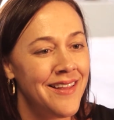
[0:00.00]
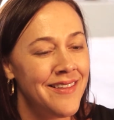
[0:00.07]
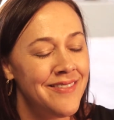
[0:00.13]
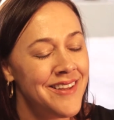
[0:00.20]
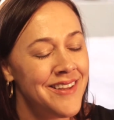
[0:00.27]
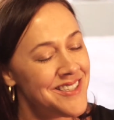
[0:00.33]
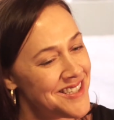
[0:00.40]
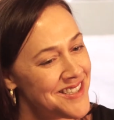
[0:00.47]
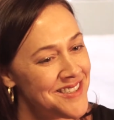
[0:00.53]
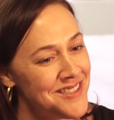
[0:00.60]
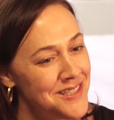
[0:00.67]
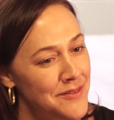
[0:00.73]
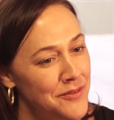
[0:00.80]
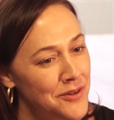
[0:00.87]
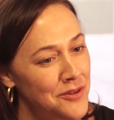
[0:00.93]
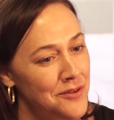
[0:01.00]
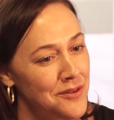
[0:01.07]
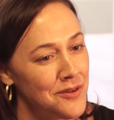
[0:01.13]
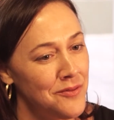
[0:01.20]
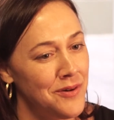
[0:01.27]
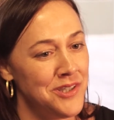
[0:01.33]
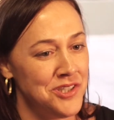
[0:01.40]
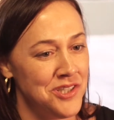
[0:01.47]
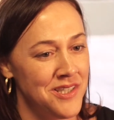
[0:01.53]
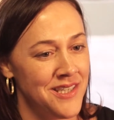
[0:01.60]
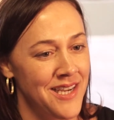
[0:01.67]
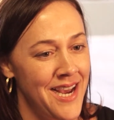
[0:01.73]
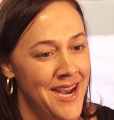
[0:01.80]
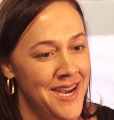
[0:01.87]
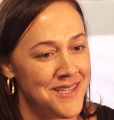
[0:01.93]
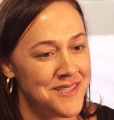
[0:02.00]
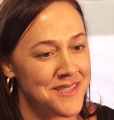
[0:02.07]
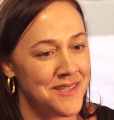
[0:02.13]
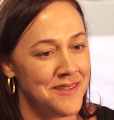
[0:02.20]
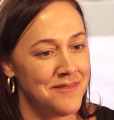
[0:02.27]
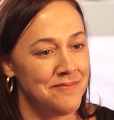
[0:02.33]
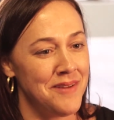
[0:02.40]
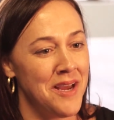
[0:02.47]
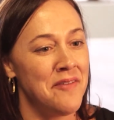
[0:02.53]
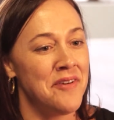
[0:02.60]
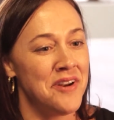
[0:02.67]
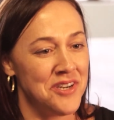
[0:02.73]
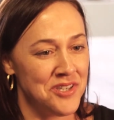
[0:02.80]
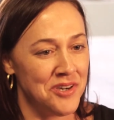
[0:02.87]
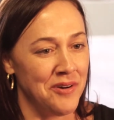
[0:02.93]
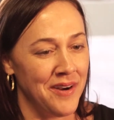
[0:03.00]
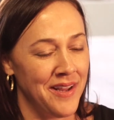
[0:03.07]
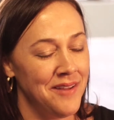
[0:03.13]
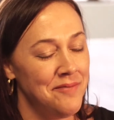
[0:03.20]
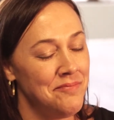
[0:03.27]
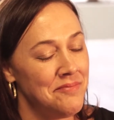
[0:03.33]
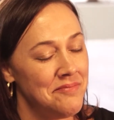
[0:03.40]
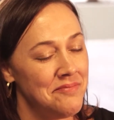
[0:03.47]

This is a difficult question to ask of an attorney,